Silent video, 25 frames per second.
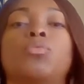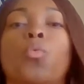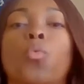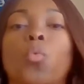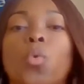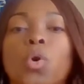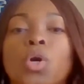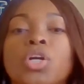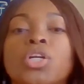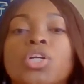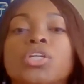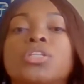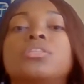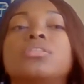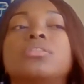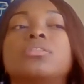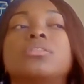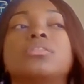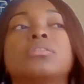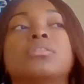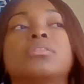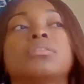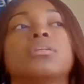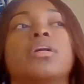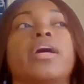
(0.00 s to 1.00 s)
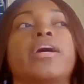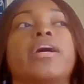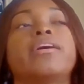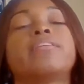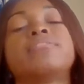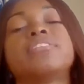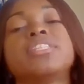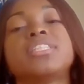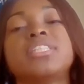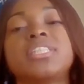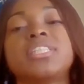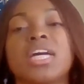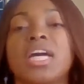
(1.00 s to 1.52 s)
Words,
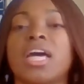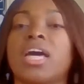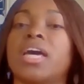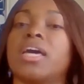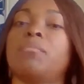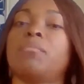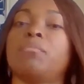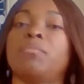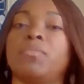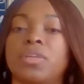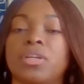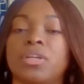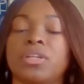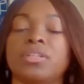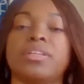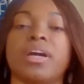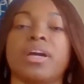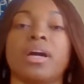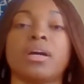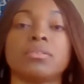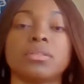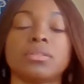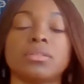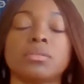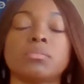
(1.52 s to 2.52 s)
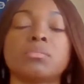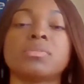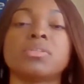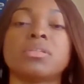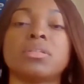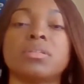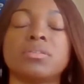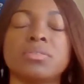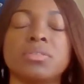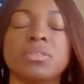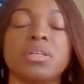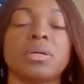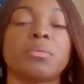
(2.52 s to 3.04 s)
every time they doubt
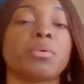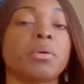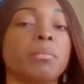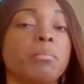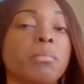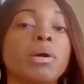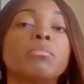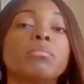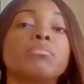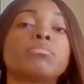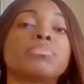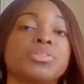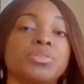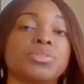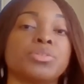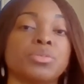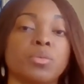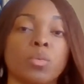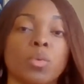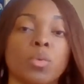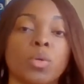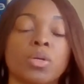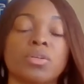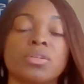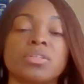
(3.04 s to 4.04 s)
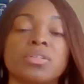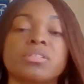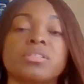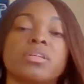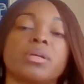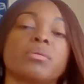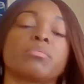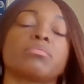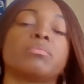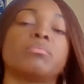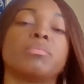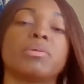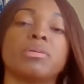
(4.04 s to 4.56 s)
themselves, they remember your words.
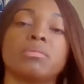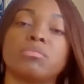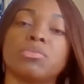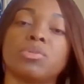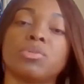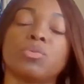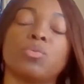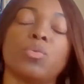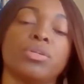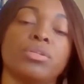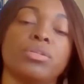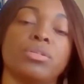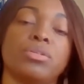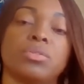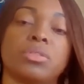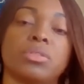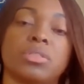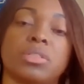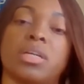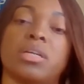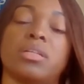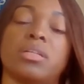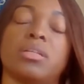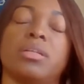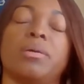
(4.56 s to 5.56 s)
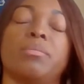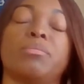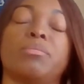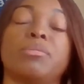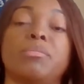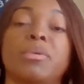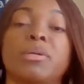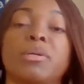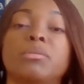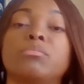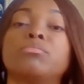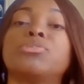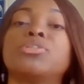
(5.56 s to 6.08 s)
They remember what you said. They
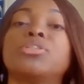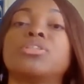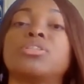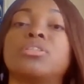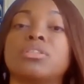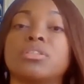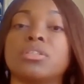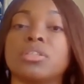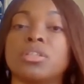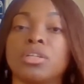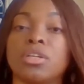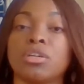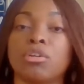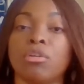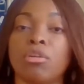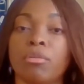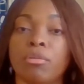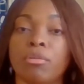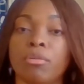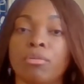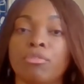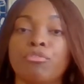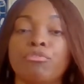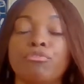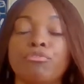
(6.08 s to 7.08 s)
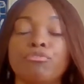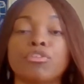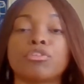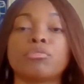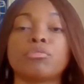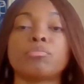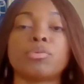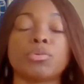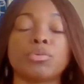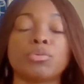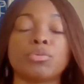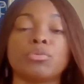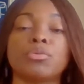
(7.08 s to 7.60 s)
remember the
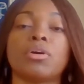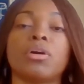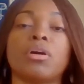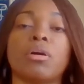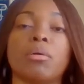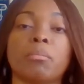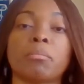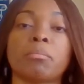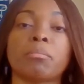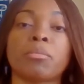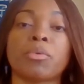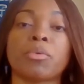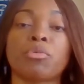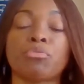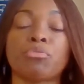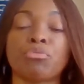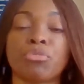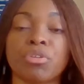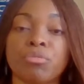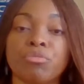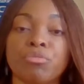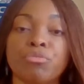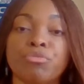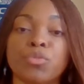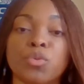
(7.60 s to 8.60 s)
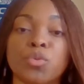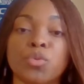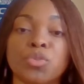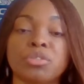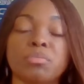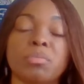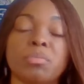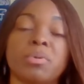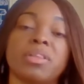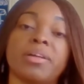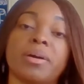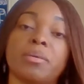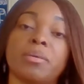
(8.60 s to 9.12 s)
verbal
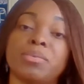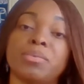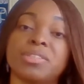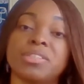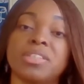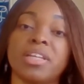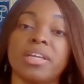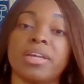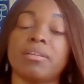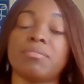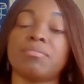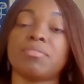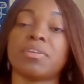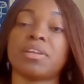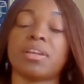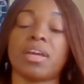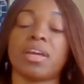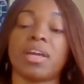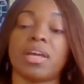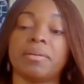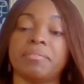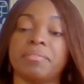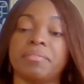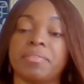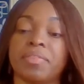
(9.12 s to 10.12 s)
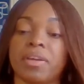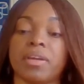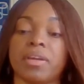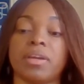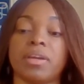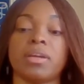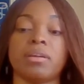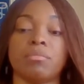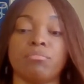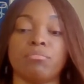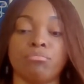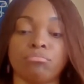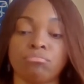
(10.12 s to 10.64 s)
reinforcement that was given, and
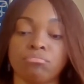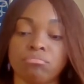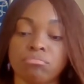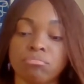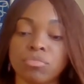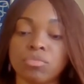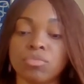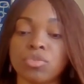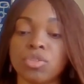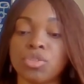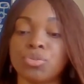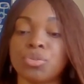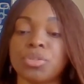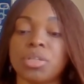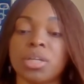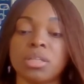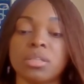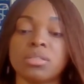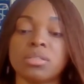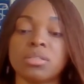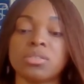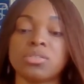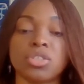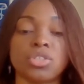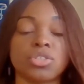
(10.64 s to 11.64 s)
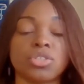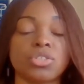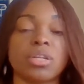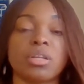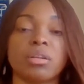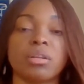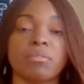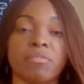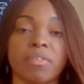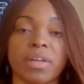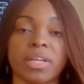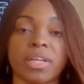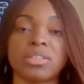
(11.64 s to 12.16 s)
they know that this is
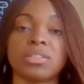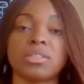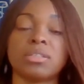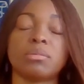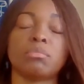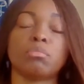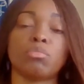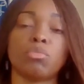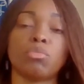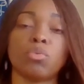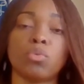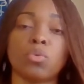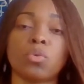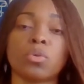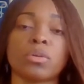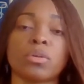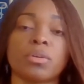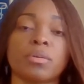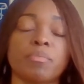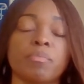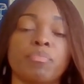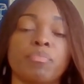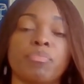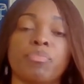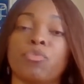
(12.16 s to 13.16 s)
going to fetch them more.